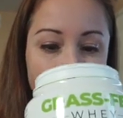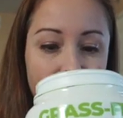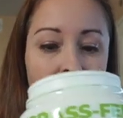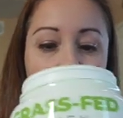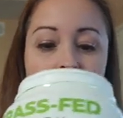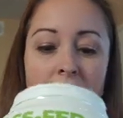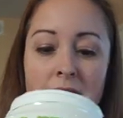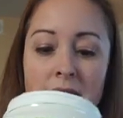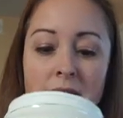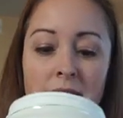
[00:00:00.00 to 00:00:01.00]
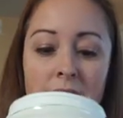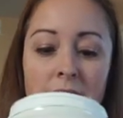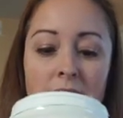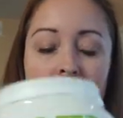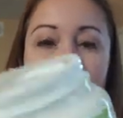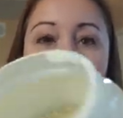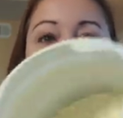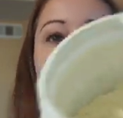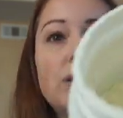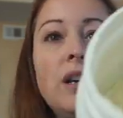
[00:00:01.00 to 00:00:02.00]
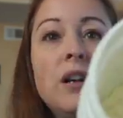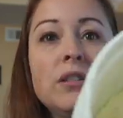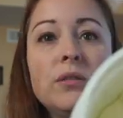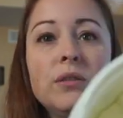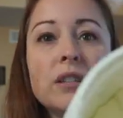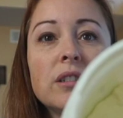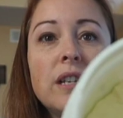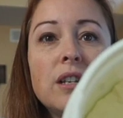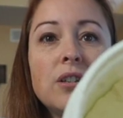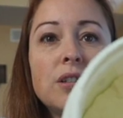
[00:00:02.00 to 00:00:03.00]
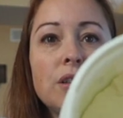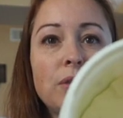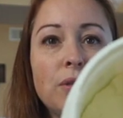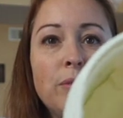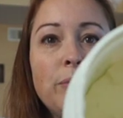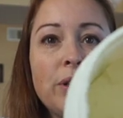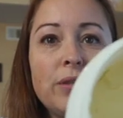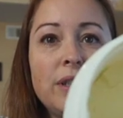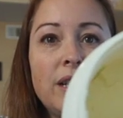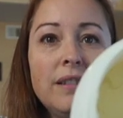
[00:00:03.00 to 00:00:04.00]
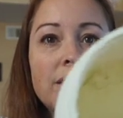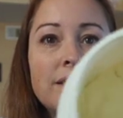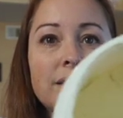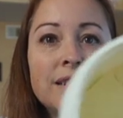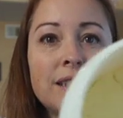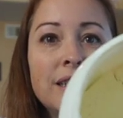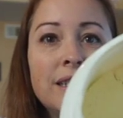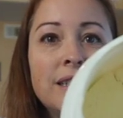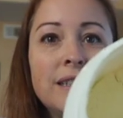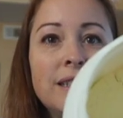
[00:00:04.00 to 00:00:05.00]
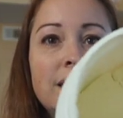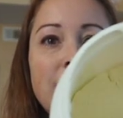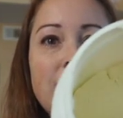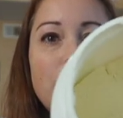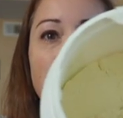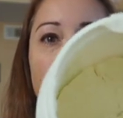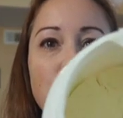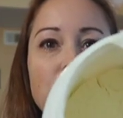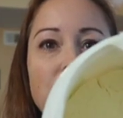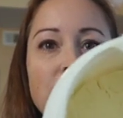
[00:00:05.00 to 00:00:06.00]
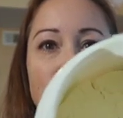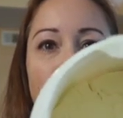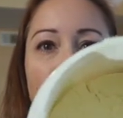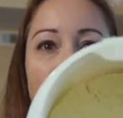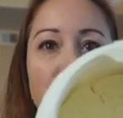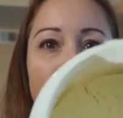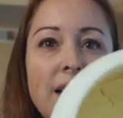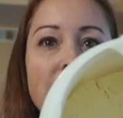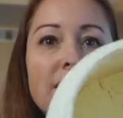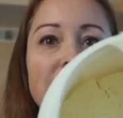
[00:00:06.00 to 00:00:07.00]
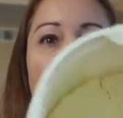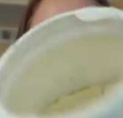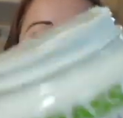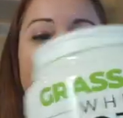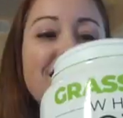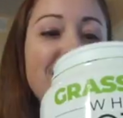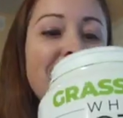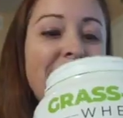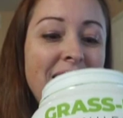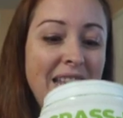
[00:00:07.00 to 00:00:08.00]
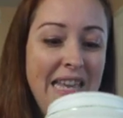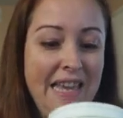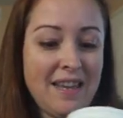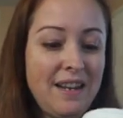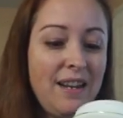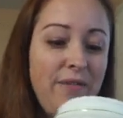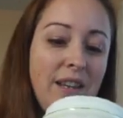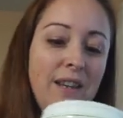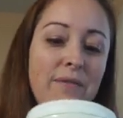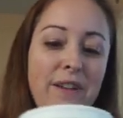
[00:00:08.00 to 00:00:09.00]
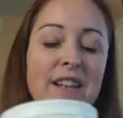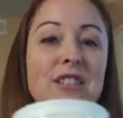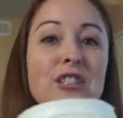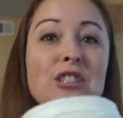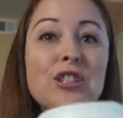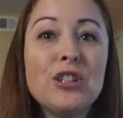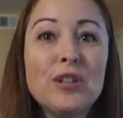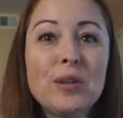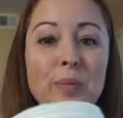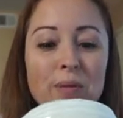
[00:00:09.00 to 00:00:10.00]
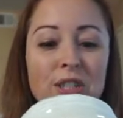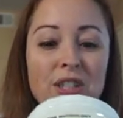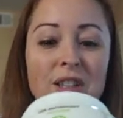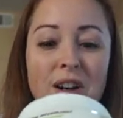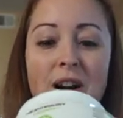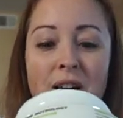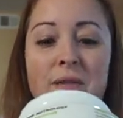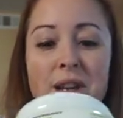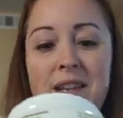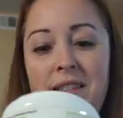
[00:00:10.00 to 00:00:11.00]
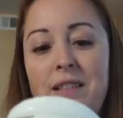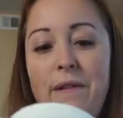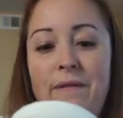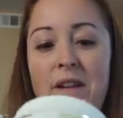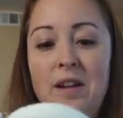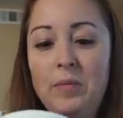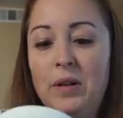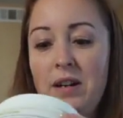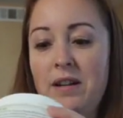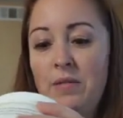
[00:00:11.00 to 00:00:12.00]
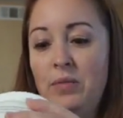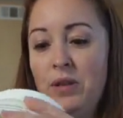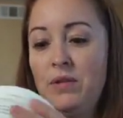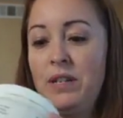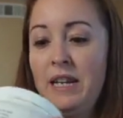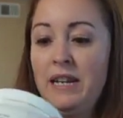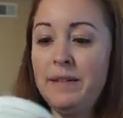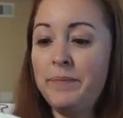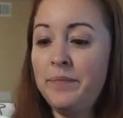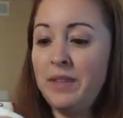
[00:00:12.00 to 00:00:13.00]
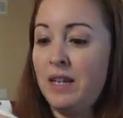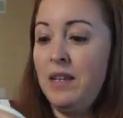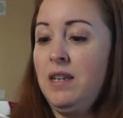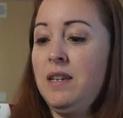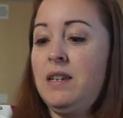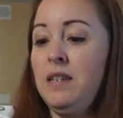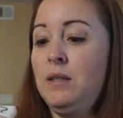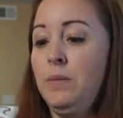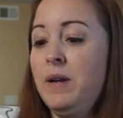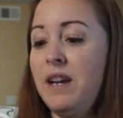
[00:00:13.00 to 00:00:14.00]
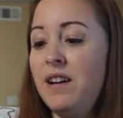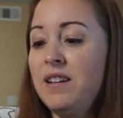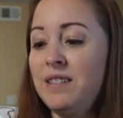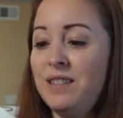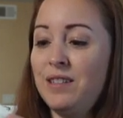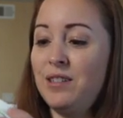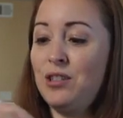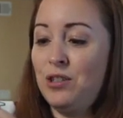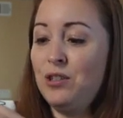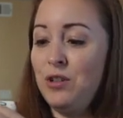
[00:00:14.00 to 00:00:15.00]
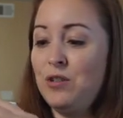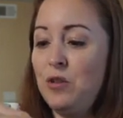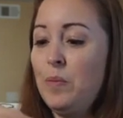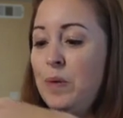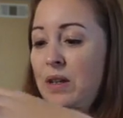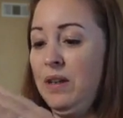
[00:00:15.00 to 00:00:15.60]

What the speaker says: It also looks like just a normal protein. I mean, protein is protein, right? And if I can find the scoop, which is always the fun part in protein, is where is the scoop?